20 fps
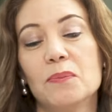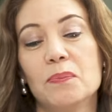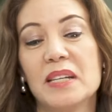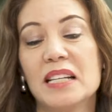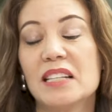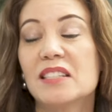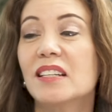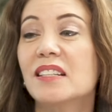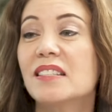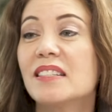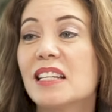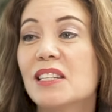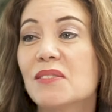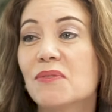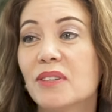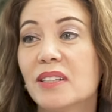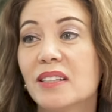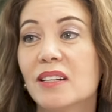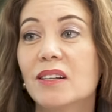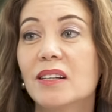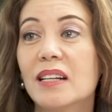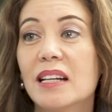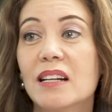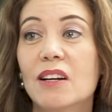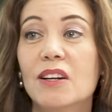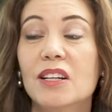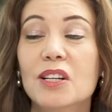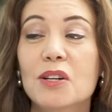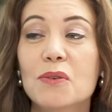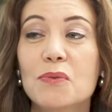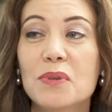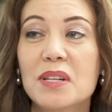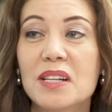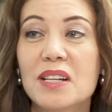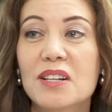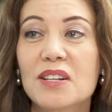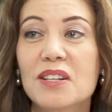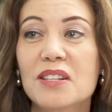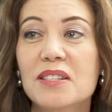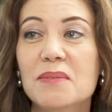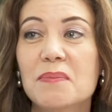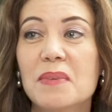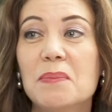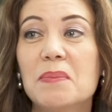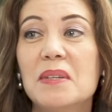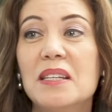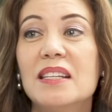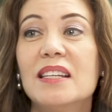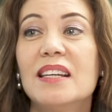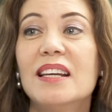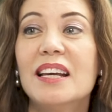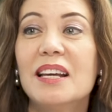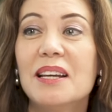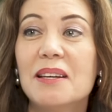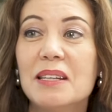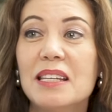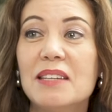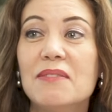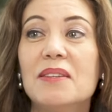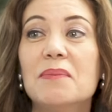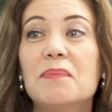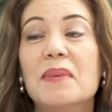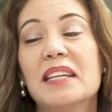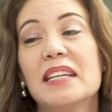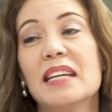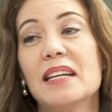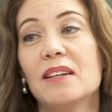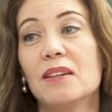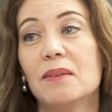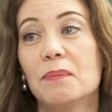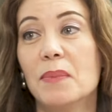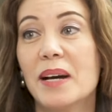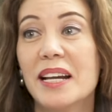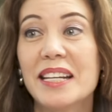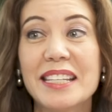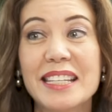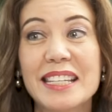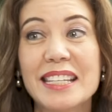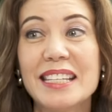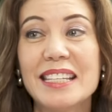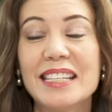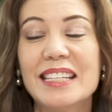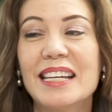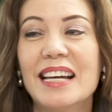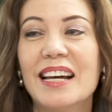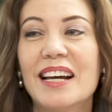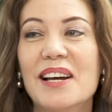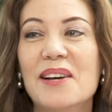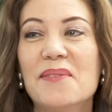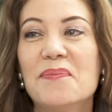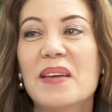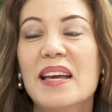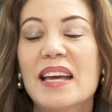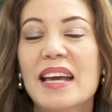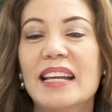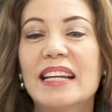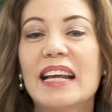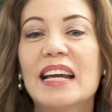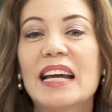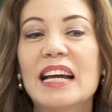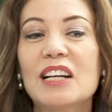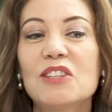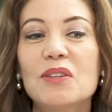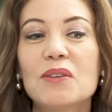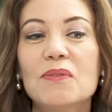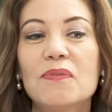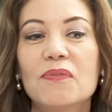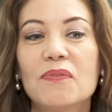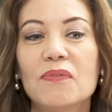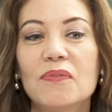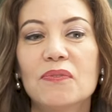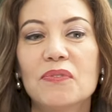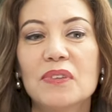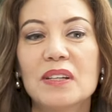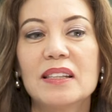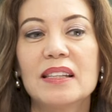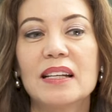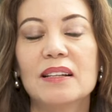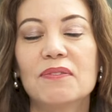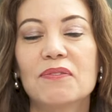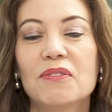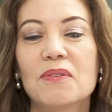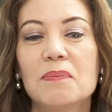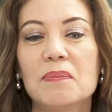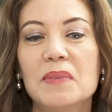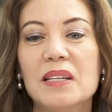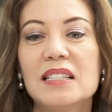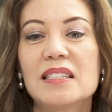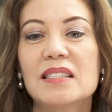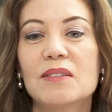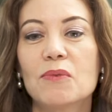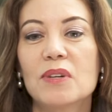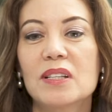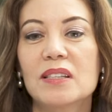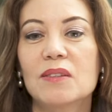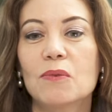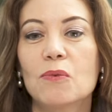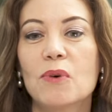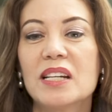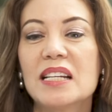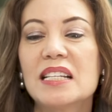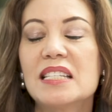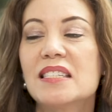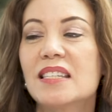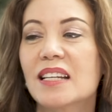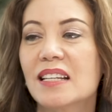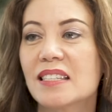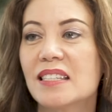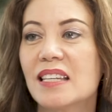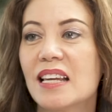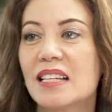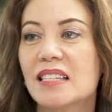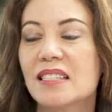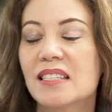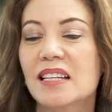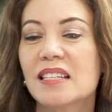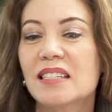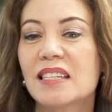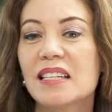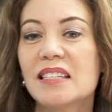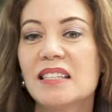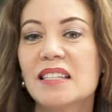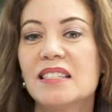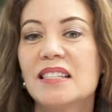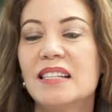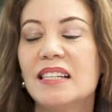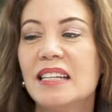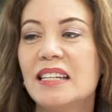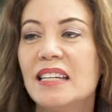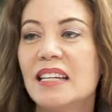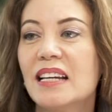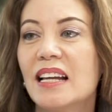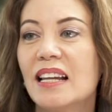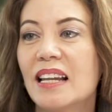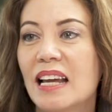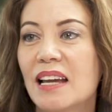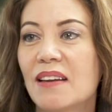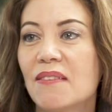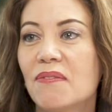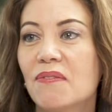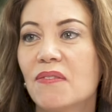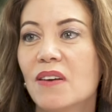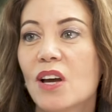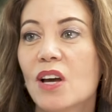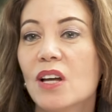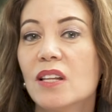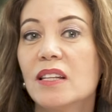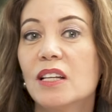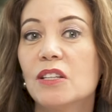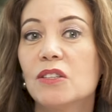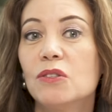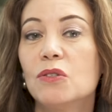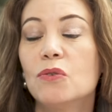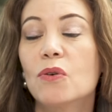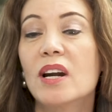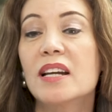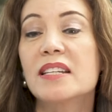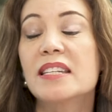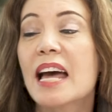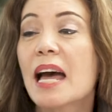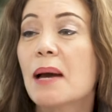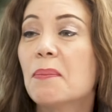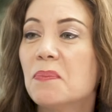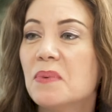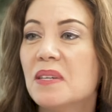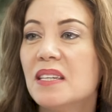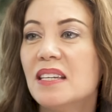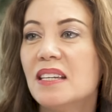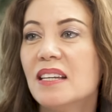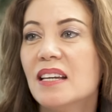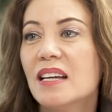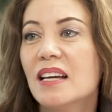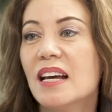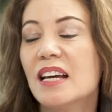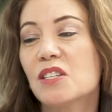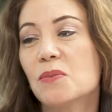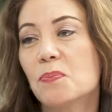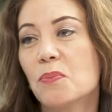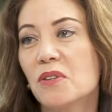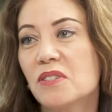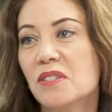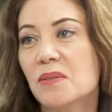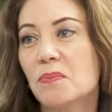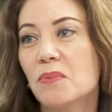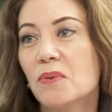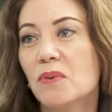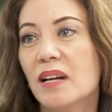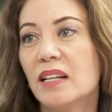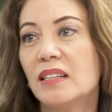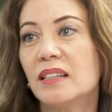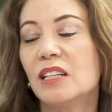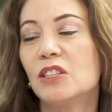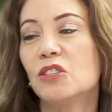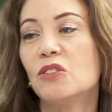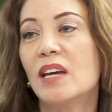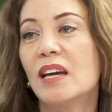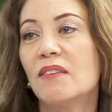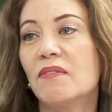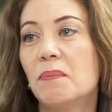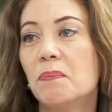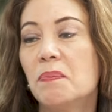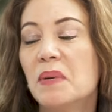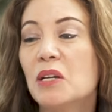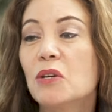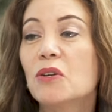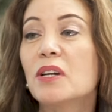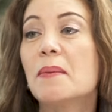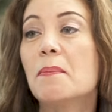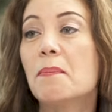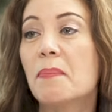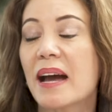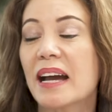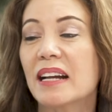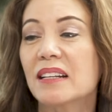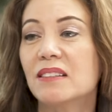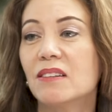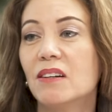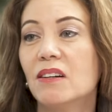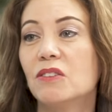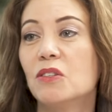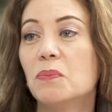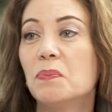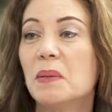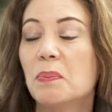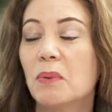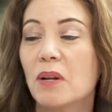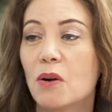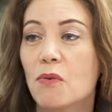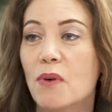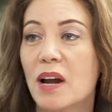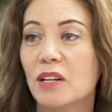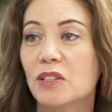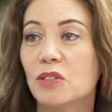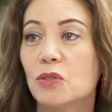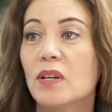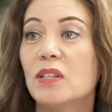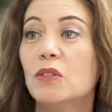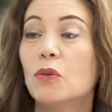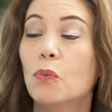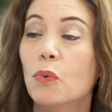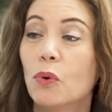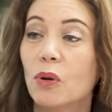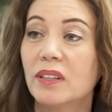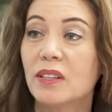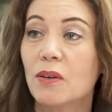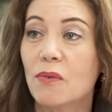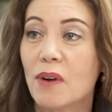being successful in our careers, maybe even making money. And I actually feel that for me, what is success? Success is leading a life that you are as happy as possible and that you have a bigger impact on the people around you and the world